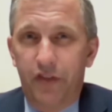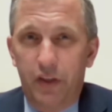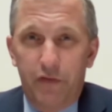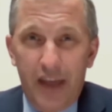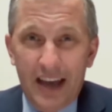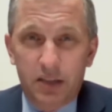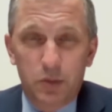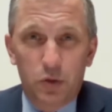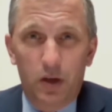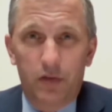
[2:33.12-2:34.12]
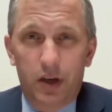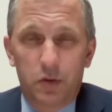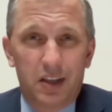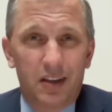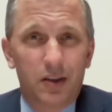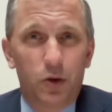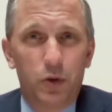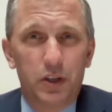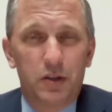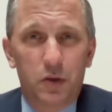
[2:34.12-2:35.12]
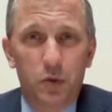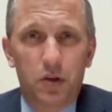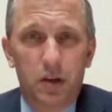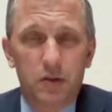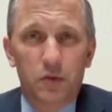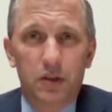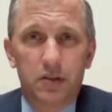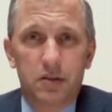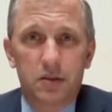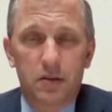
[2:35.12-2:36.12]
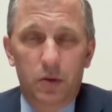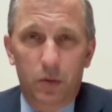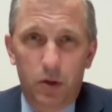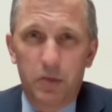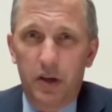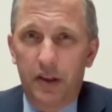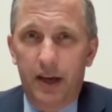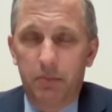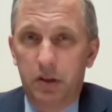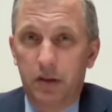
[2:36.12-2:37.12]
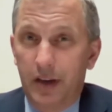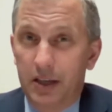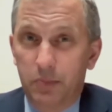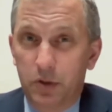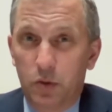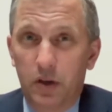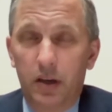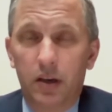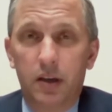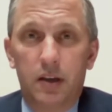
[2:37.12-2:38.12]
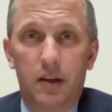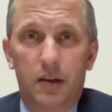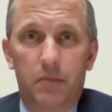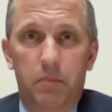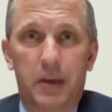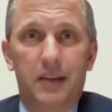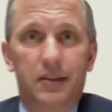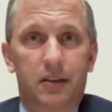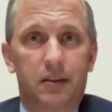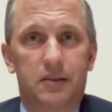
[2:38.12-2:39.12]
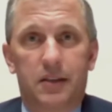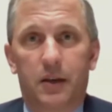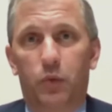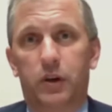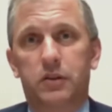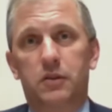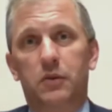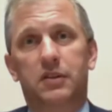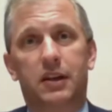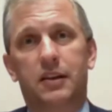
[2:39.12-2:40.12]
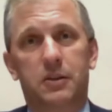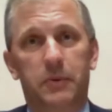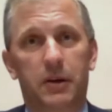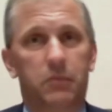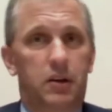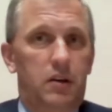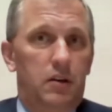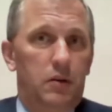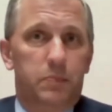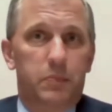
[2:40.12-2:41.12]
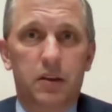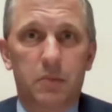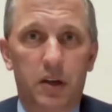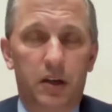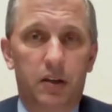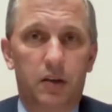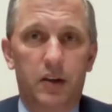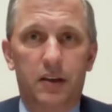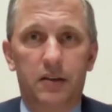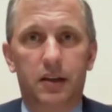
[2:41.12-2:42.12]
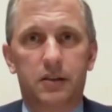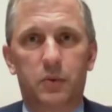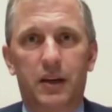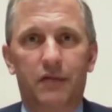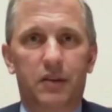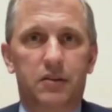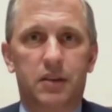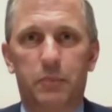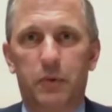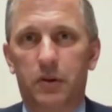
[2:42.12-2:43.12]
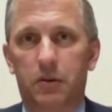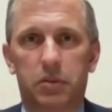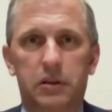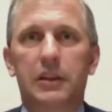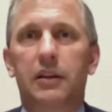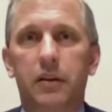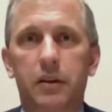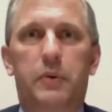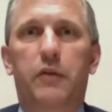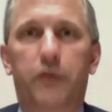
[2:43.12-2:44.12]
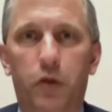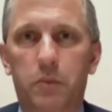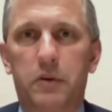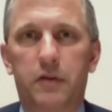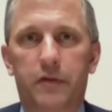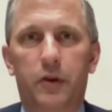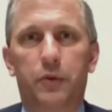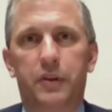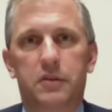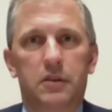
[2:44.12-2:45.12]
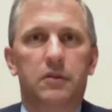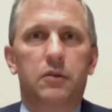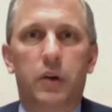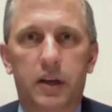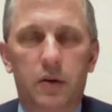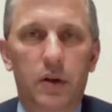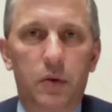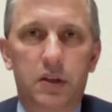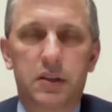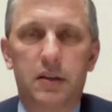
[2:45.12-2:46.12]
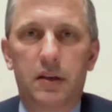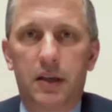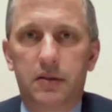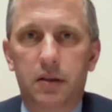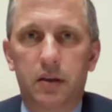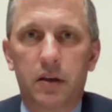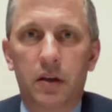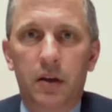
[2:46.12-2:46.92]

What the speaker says: the vast majority of countries, I think there are only two countries, don't quote me on that, but the vast majority basically say, once you decide to spend money, you spend the money. In the United States, we have this separate, completely performative vote that says, do I agree to extend the debt ceiling?